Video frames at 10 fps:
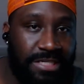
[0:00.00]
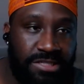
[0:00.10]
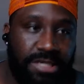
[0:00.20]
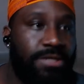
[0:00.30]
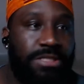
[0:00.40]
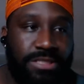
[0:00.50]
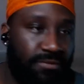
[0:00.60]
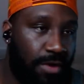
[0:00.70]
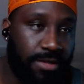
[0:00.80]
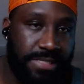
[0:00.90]
series of
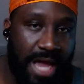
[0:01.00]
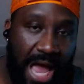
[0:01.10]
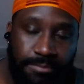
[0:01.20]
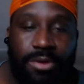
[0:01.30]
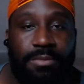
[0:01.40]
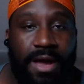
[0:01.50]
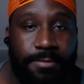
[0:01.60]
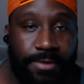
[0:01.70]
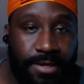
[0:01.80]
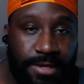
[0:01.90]
all time, in my
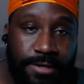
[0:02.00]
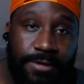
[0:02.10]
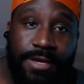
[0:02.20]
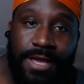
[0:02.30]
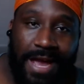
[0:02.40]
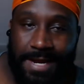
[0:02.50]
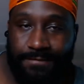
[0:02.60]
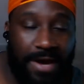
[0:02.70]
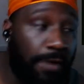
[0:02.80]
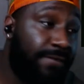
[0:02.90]
opinion. I got
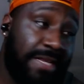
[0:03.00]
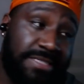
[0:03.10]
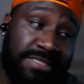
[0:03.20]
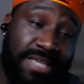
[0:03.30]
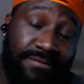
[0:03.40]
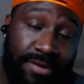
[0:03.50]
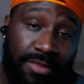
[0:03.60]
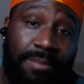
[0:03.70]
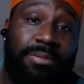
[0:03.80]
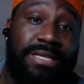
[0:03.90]
Final Fantasy 7 on
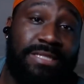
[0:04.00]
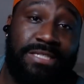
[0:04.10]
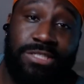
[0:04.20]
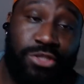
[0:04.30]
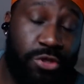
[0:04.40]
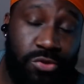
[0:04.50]
the PlayStation 2.